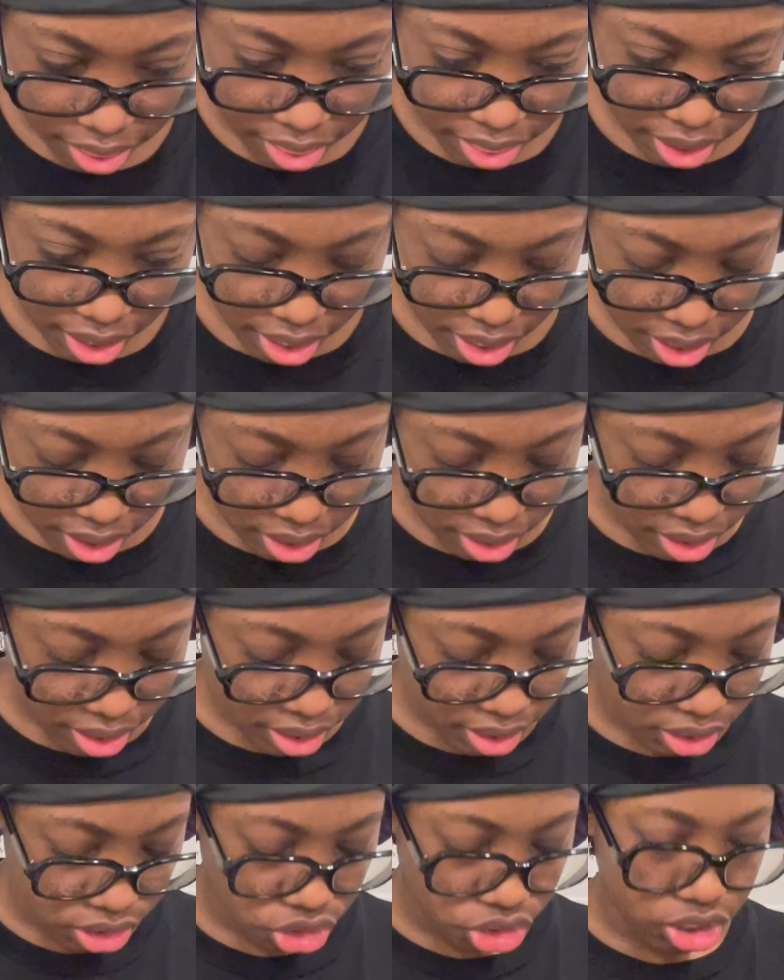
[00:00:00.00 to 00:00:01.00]

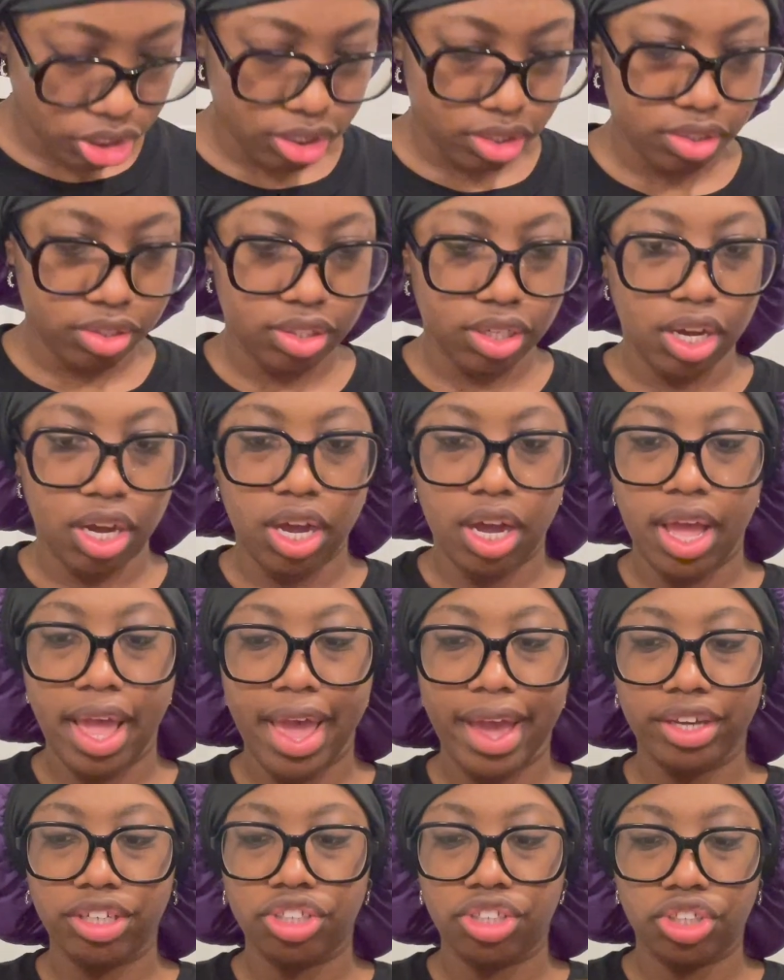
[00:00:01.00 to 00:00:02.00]
then just an
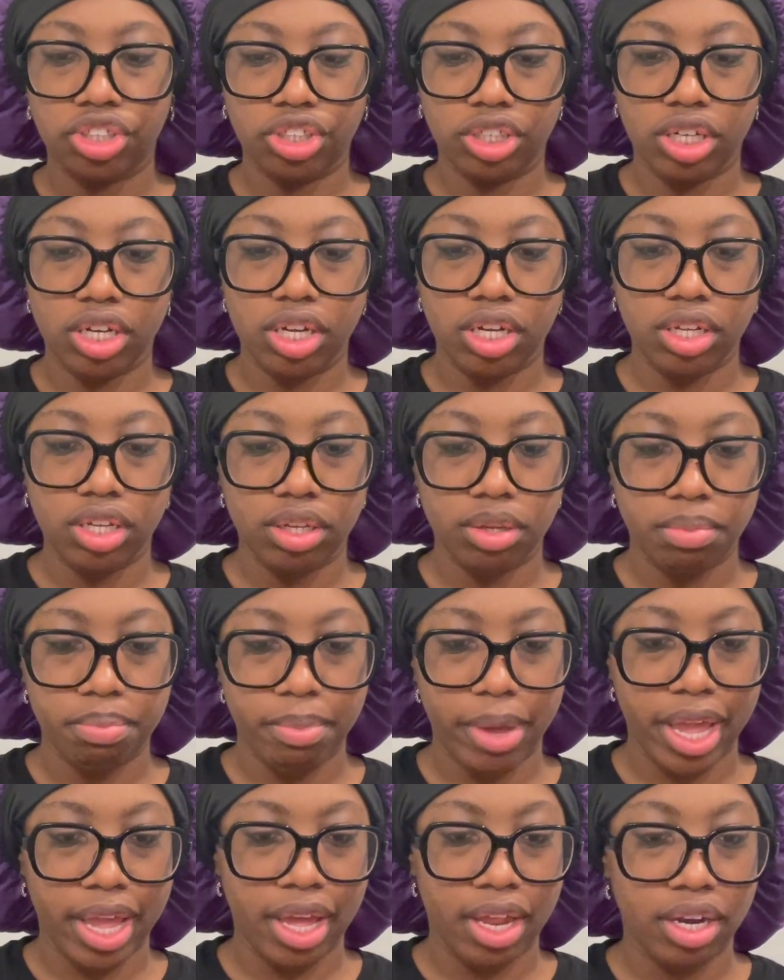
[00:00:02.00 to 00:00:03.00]
extra
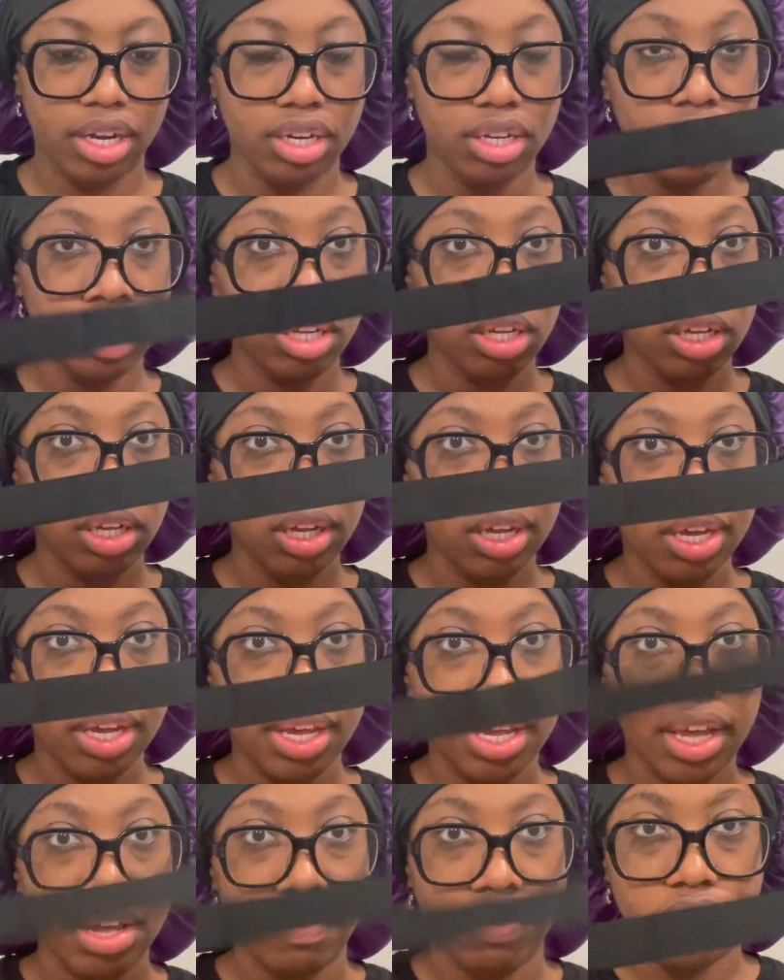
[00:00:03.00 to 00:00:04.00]
band
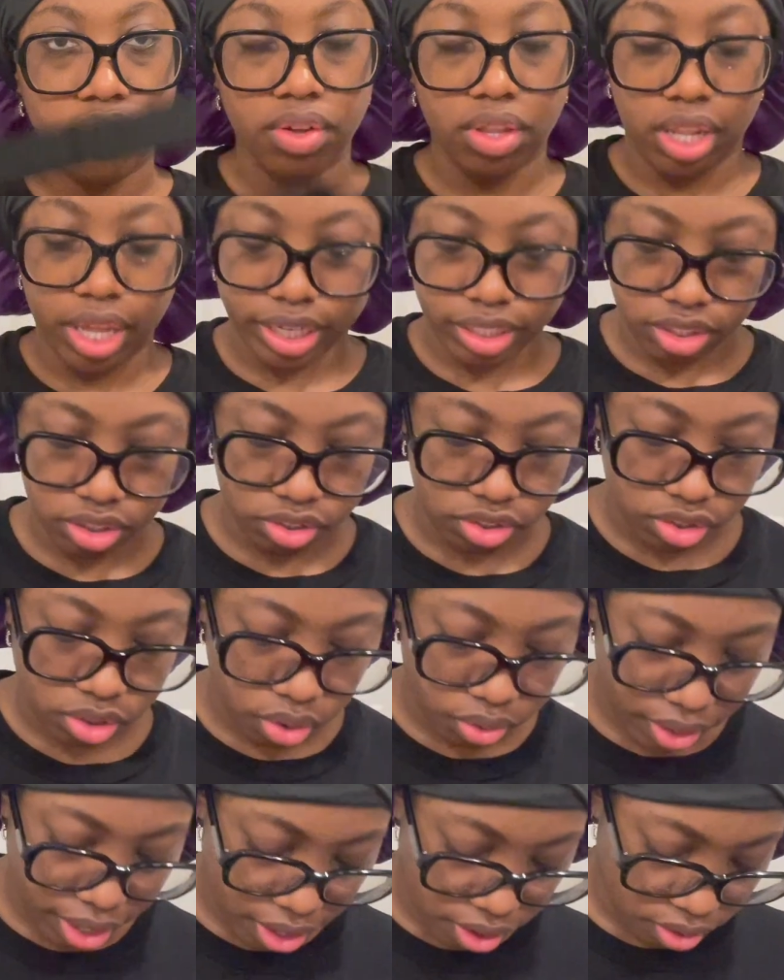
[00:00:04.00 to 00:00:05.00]
if you would like to sew
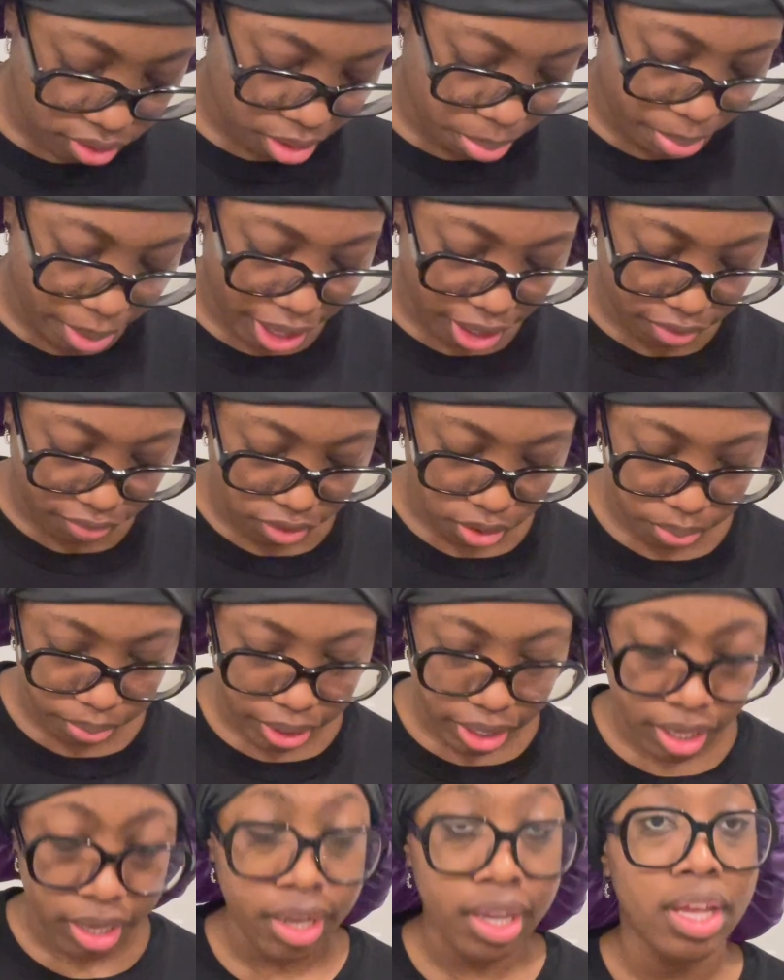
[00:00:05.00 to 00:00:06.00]
that on the back of your
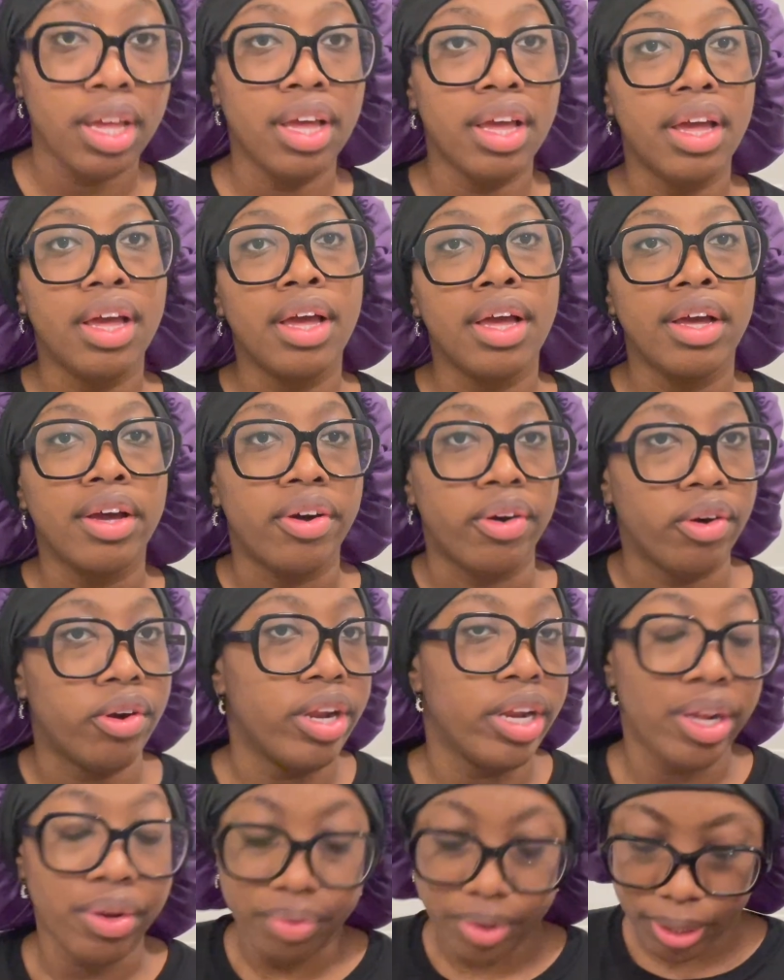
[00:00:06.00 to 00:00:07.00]
wig or
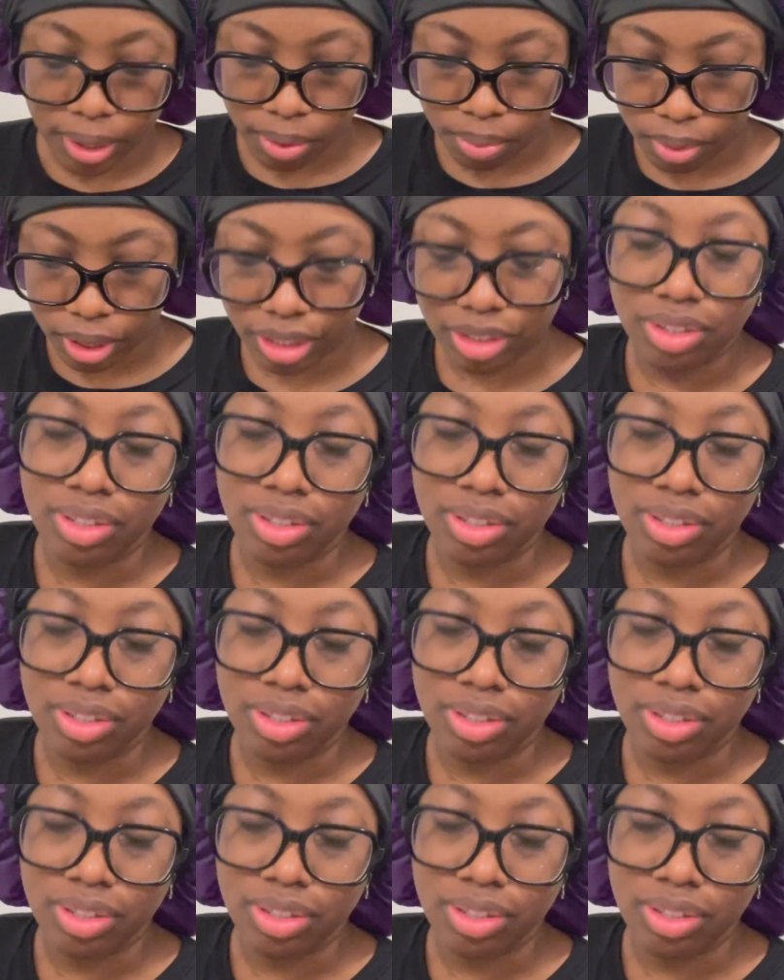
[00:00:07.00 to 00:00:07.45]
any wig you want